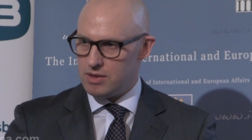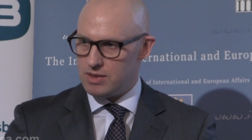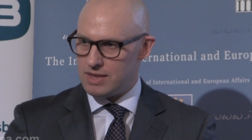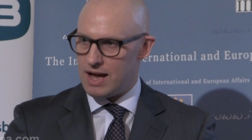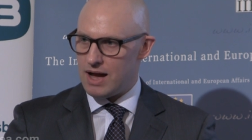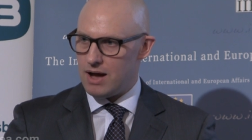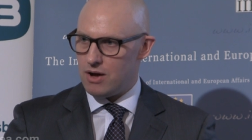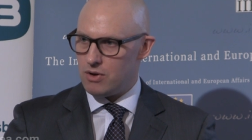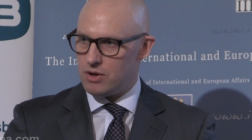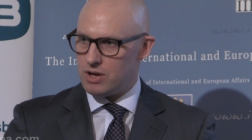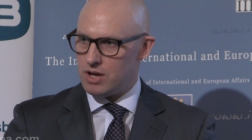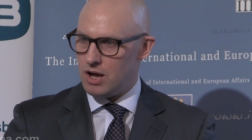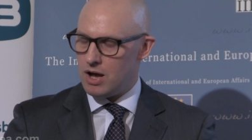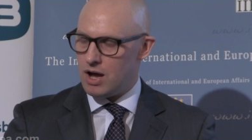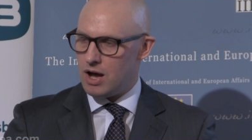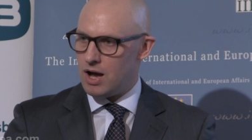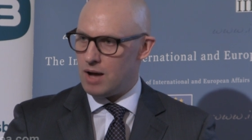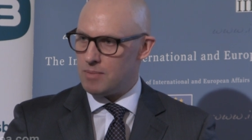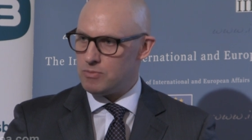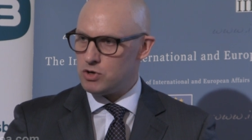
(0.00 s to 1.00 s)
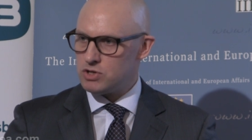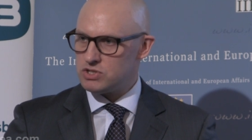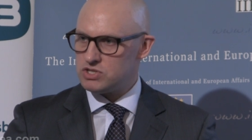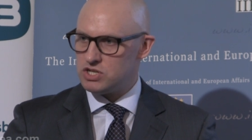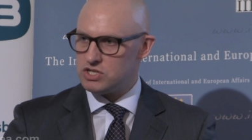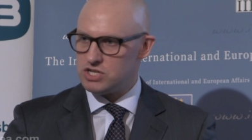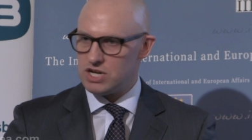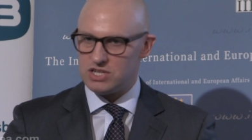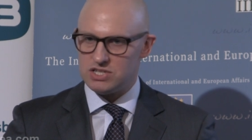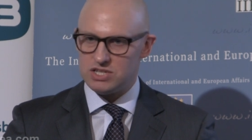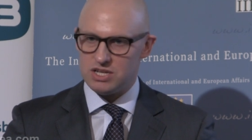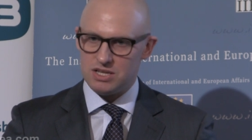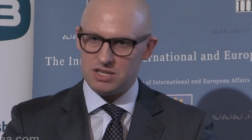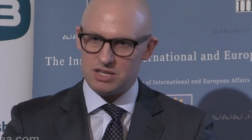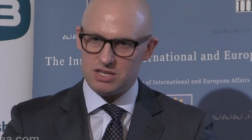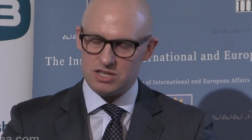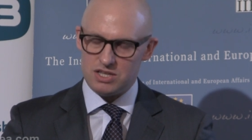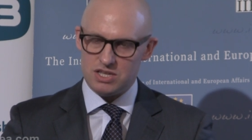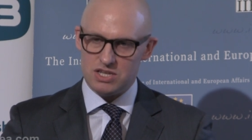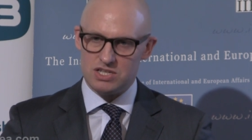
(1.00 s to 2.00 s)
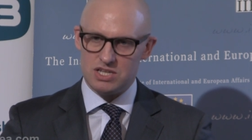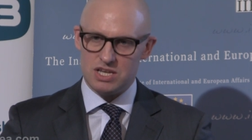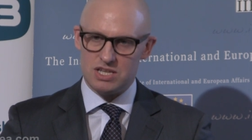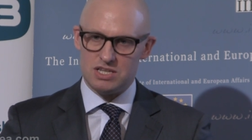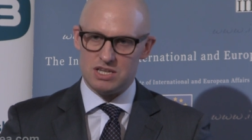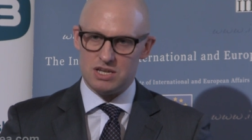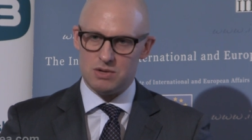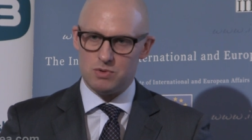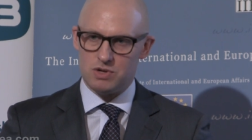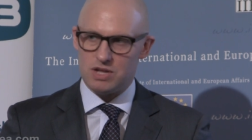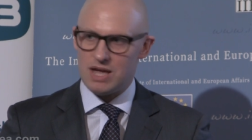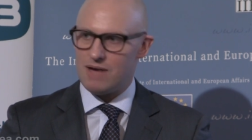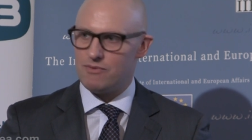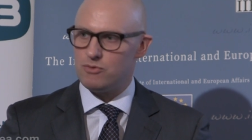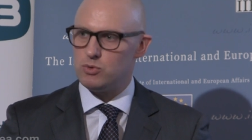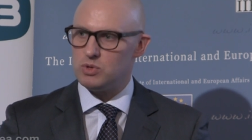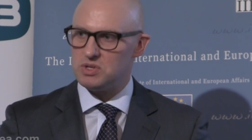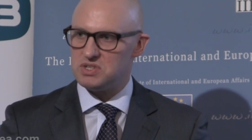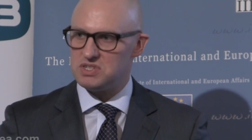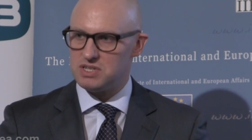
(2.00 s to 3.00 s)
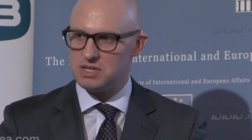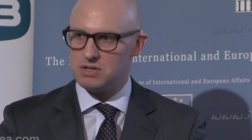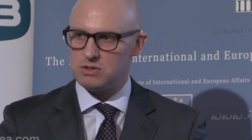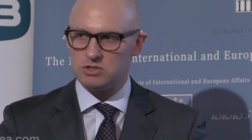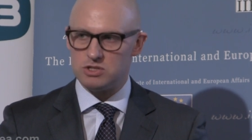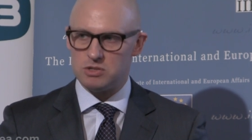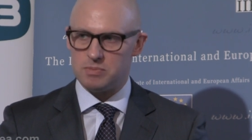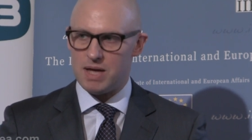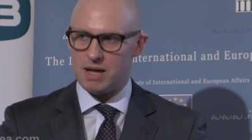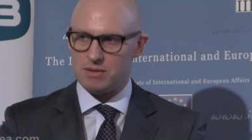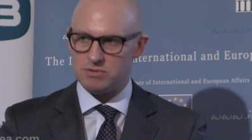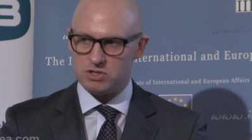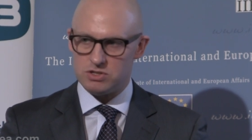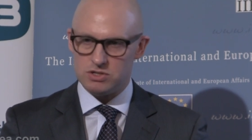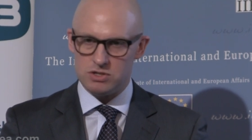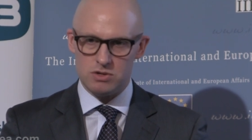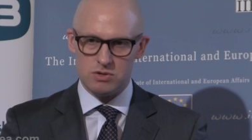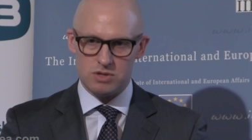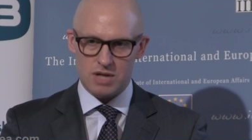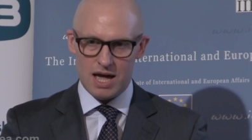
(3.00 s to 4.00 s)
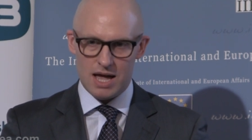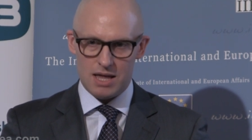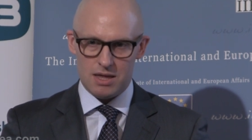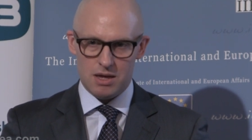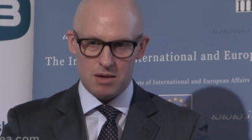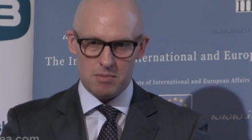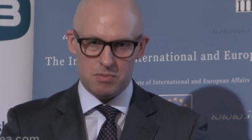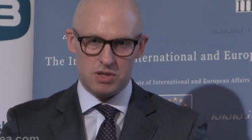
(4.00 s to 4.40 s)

Now, I'm not suggesting that the city would have all the skills to be able to do that,